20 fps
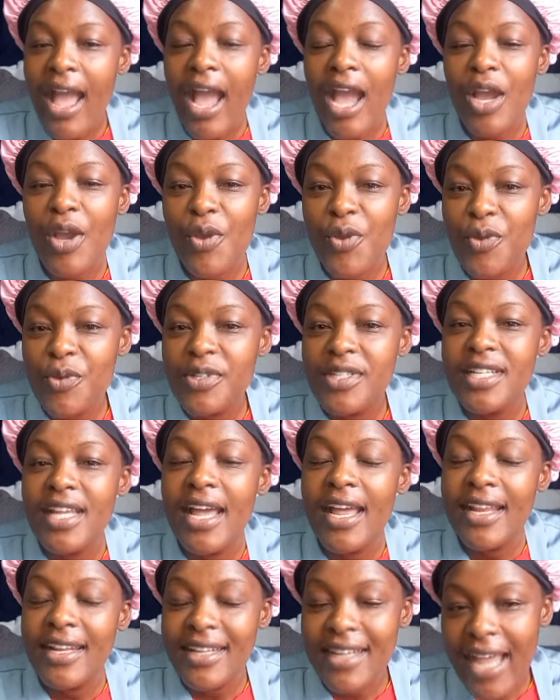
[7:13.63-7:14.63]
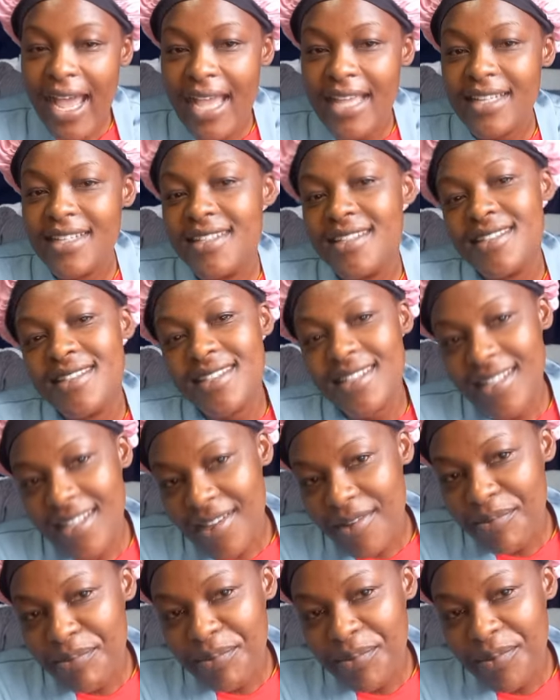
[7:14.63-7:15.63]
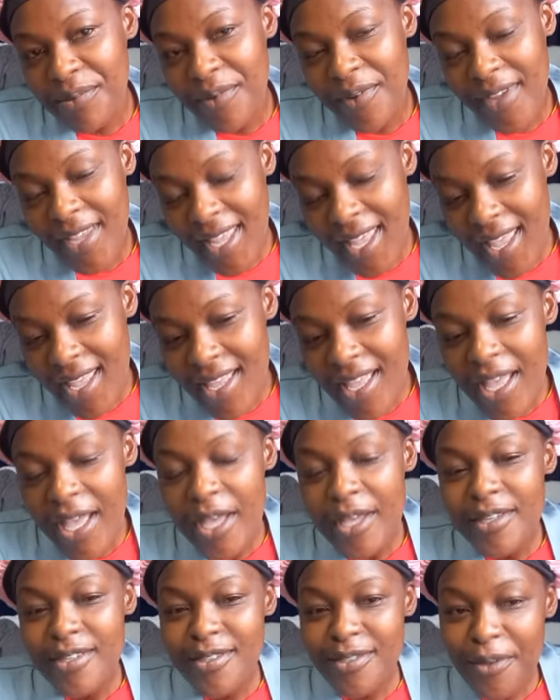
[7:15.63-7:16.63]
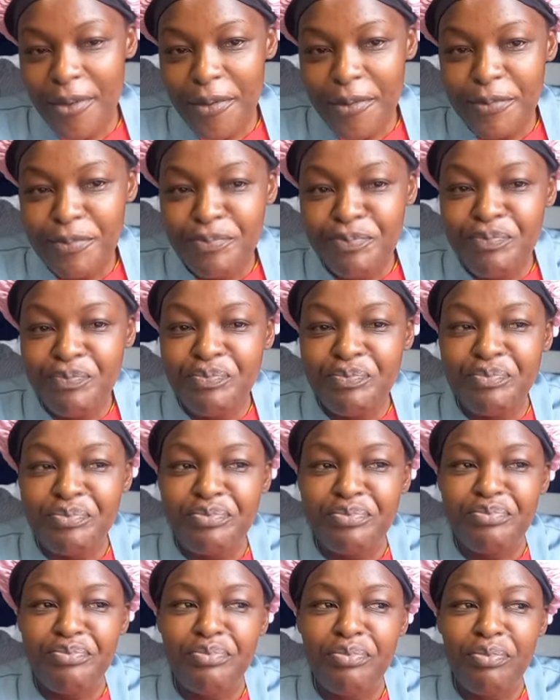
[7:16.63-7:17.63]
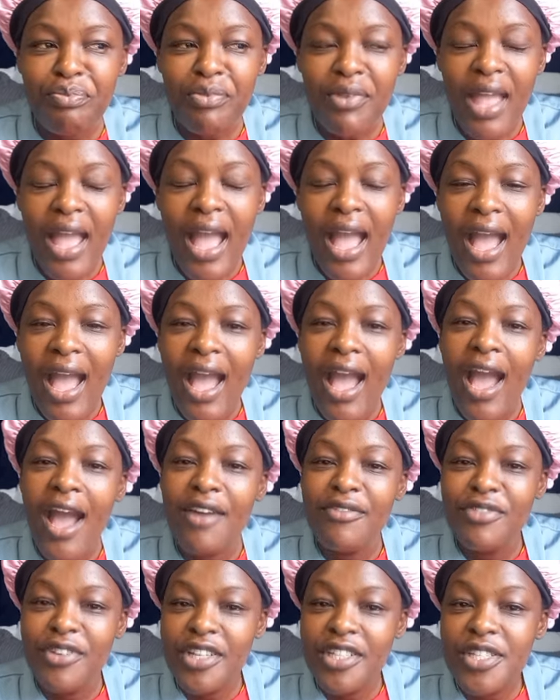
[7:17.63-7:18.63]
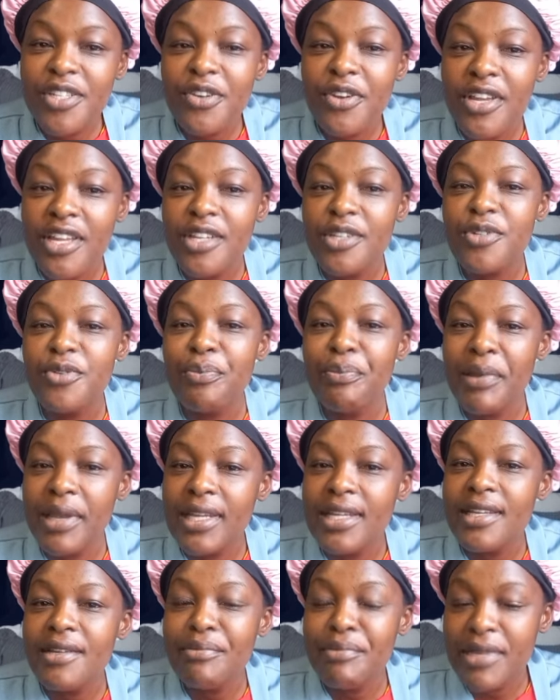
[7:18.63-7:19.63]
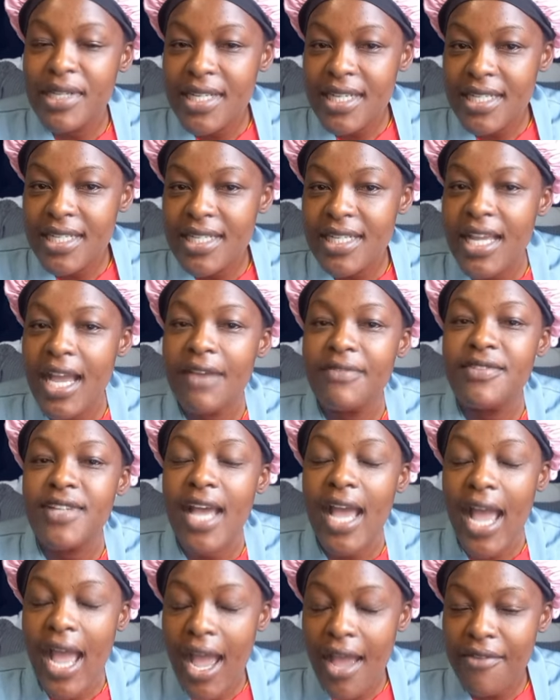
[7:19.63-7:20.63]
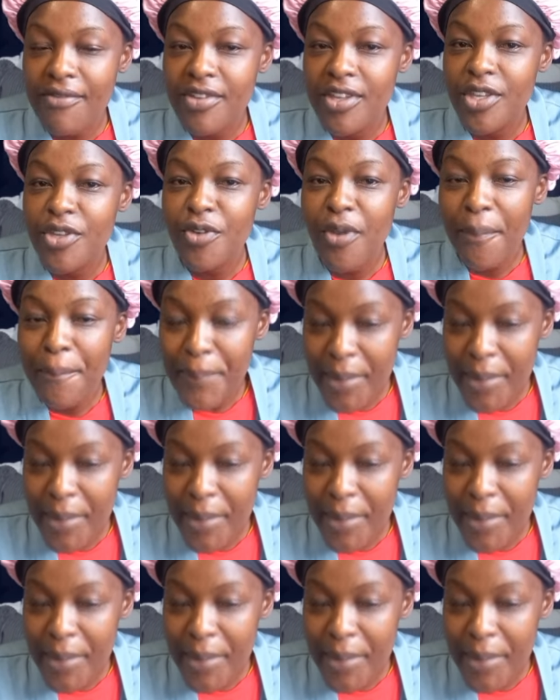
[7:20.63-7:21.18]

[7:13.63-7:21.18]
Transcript: a good night's sleep. Okay, so avoid going to bed immediately after having your